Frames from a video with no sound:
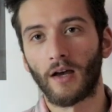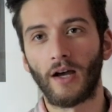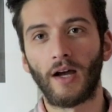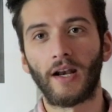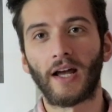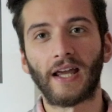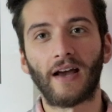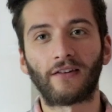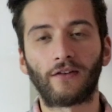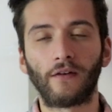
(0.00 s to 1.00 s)
And I
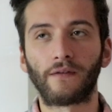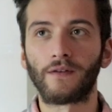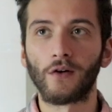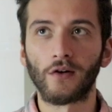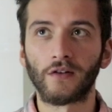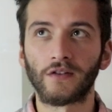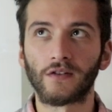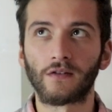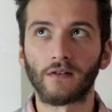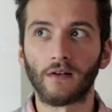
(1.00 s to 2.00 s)
guess the
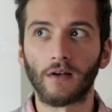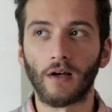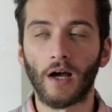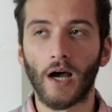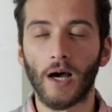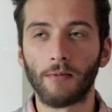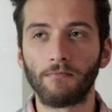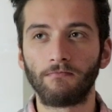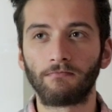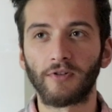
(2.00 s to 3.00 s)
first
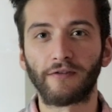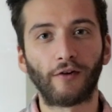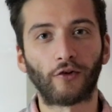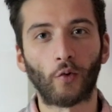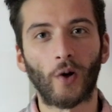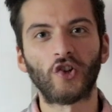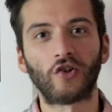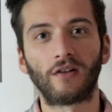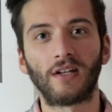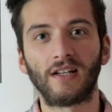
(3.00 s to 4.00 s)
um, the first
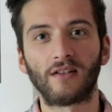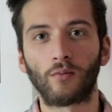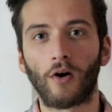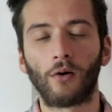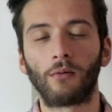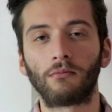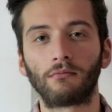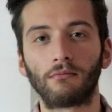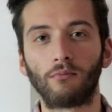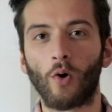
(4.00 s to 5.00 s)
question is, well,
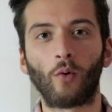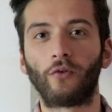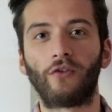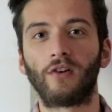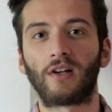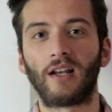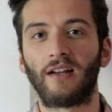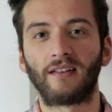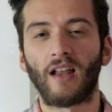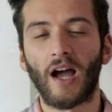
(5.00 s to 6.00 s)
what was the
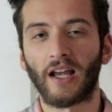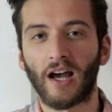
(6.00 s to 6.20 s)
cleanse like?